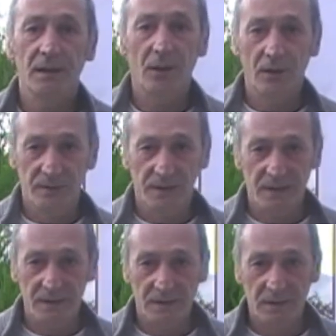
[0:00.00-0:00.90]

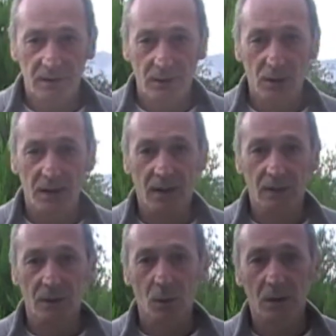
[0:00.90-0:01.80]
conferences all
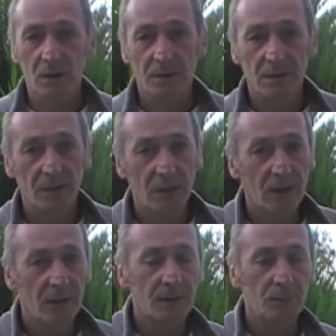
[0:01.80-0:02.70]
around the world
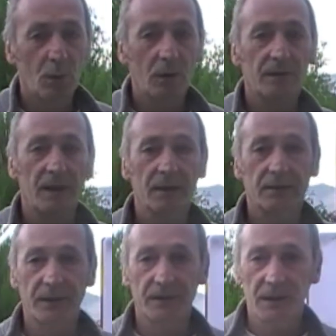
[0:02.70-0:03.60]
in more than
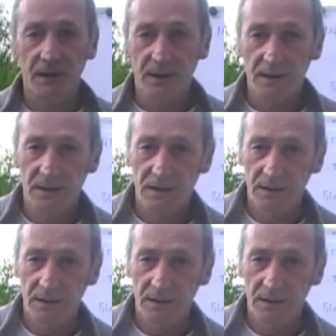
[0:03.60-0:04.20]
15